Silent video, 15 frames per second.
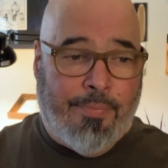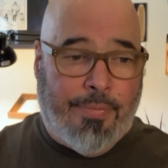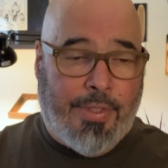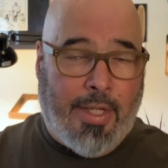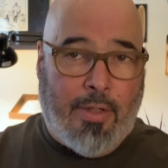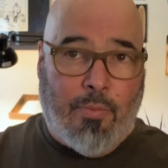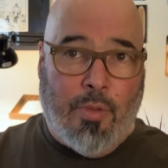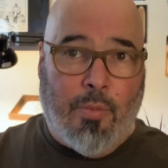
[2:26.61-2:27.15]

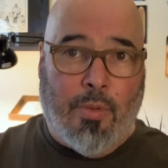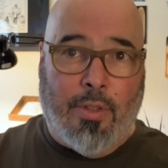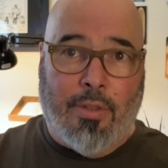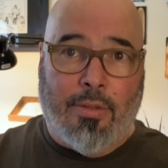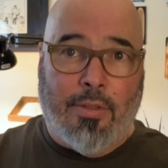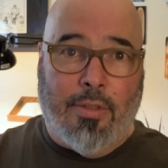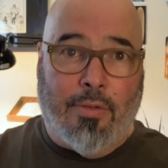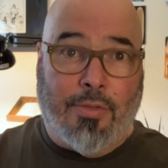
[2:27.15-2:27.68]
that we
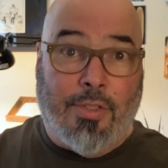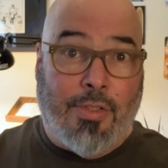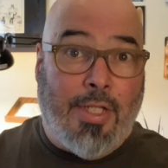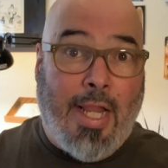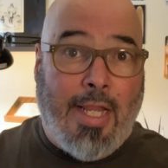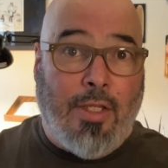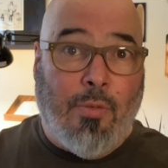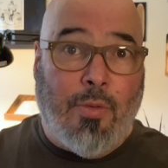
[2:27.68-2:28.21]
weren't, you know,
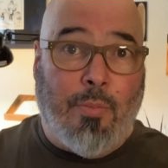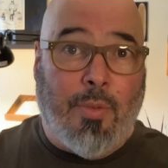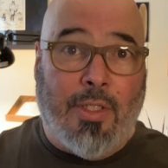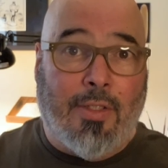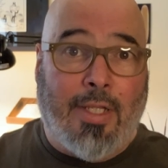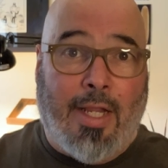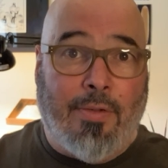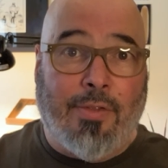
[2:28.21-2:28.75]
today you wouldn't be
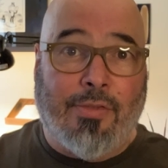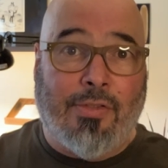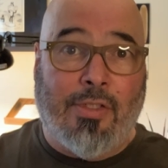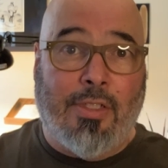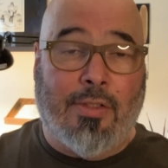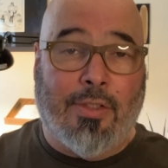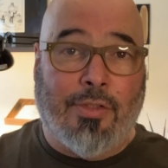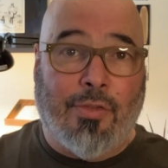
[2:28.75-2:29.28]
allowed to
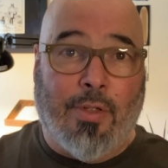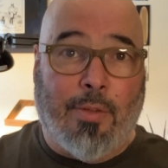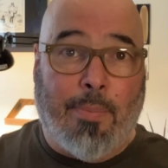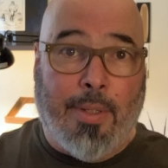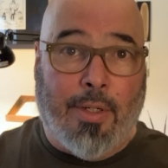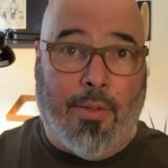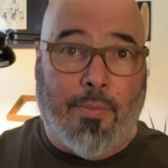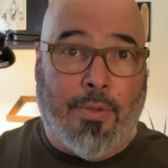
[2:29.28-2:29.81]
see unless you had a
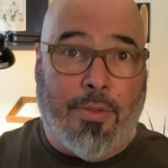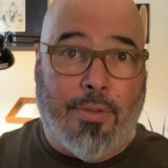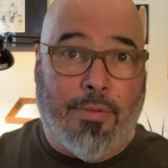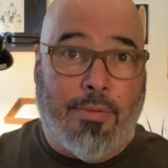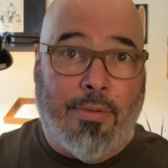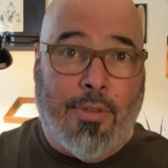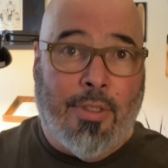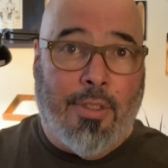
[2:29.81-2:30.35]
parent with you.
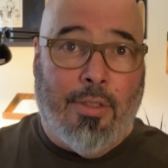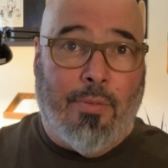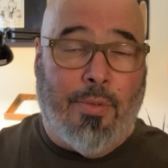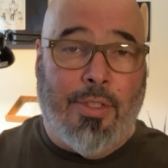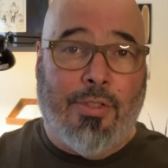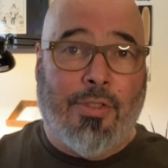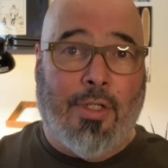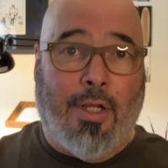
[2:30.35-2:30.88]

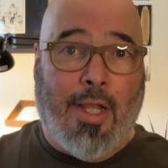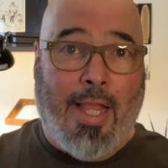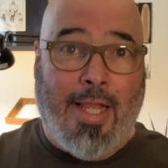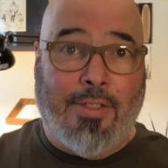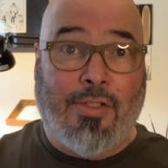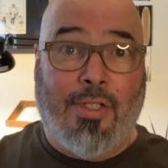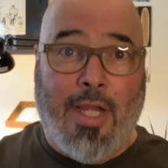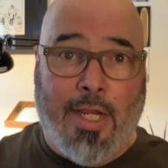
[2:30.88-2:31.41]
We saw,
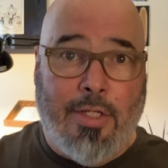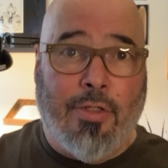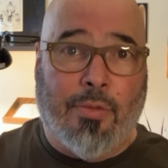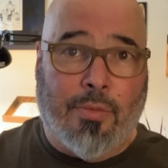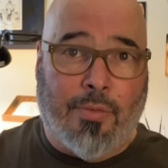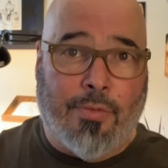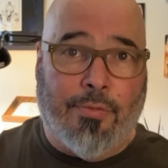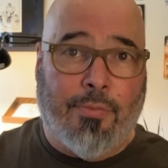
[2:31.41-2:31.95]
as
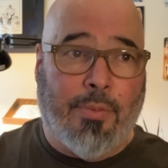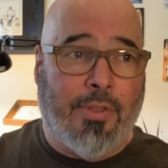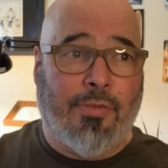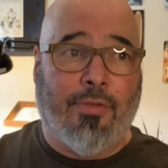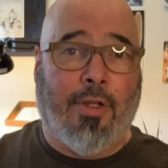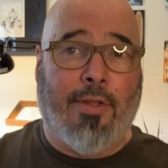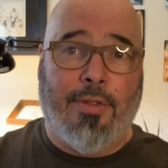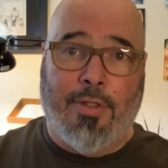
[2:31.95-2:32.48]
10-year-olds, we
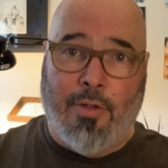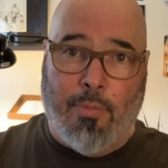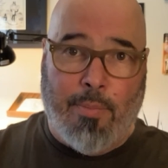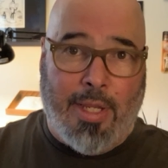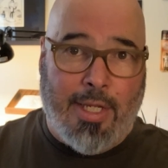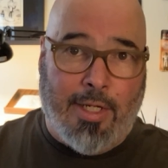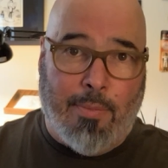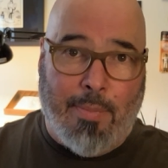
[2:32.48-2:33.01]
saw The
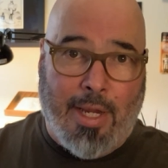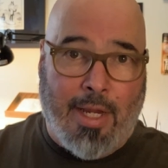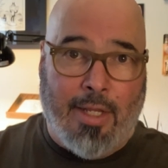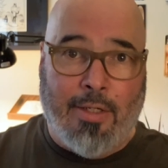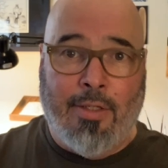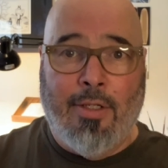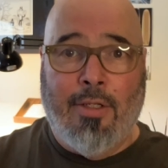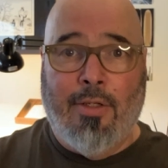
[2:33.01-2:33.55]
Omega
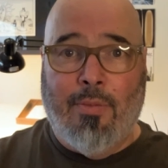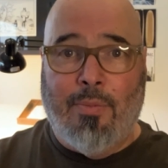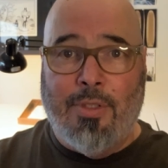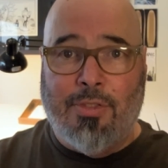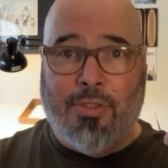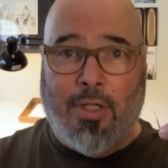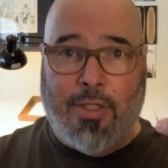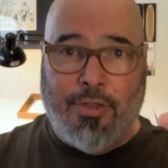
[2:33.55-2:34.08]
Man. We
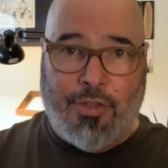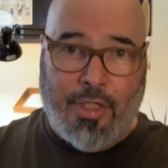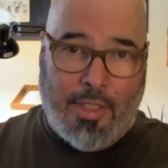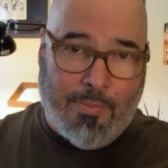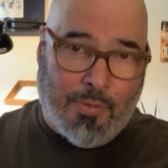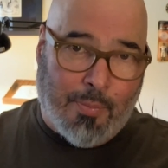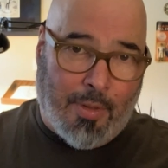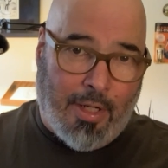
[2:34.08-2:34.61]
saw
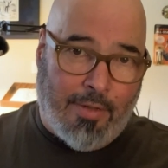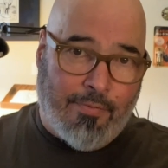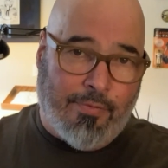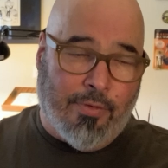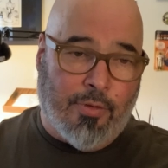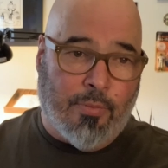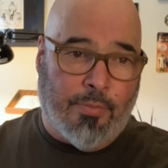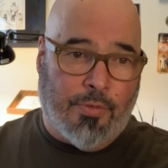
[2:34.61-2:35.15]
James Bond
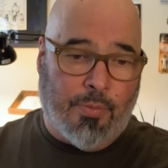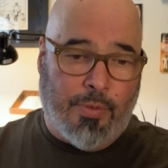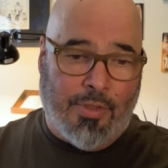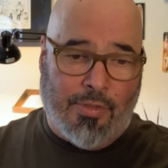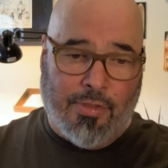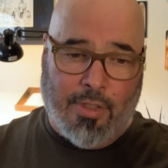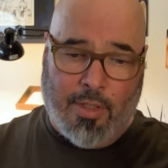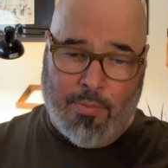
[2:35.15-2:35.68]
films. We
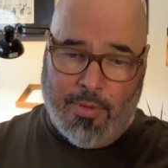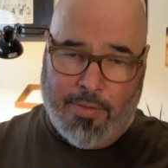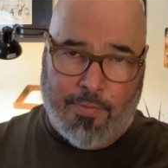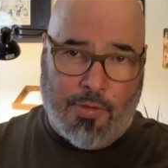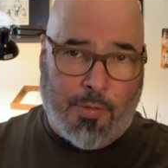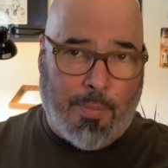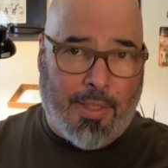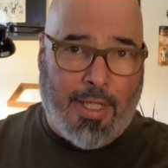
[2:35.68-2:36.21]
saw whatever
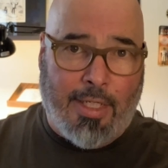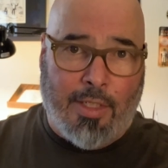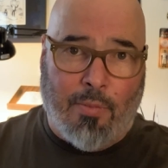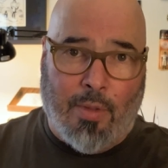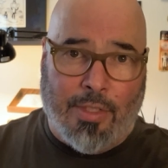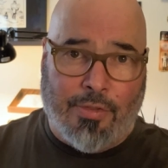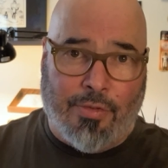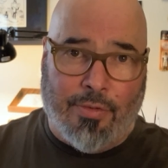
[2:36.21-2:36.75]
spaghetti
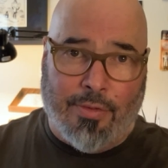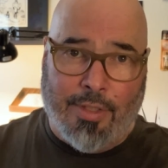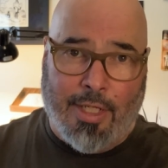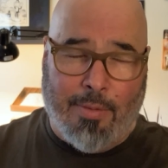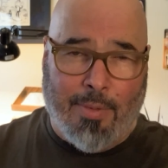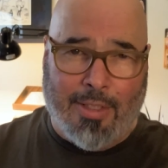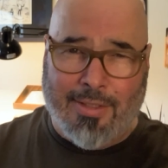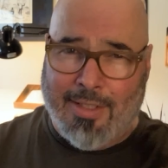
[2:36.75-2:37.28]
Western
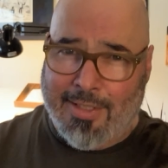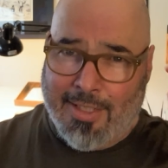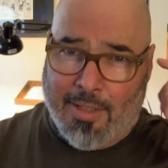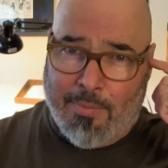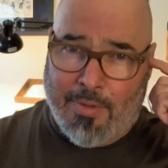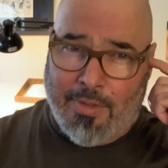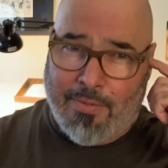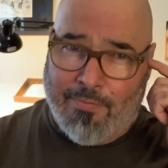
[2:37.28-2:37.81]
came out that
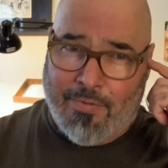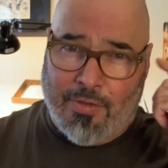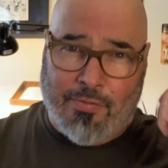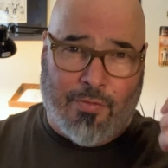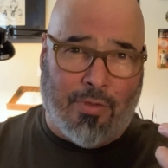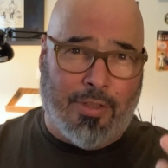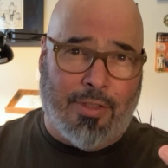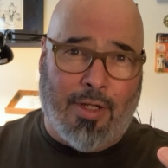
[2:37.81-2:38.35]
camera. I think
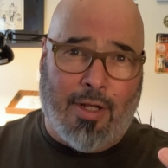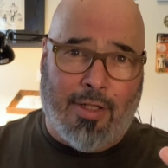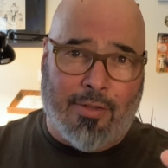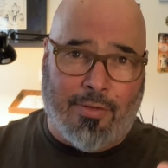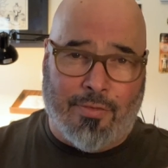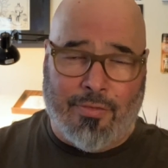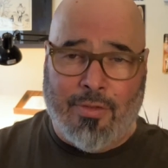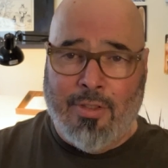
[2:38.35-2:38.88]
Fistful of
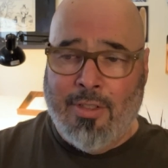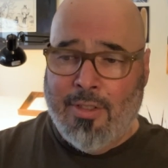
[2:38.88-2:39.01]
Dollars.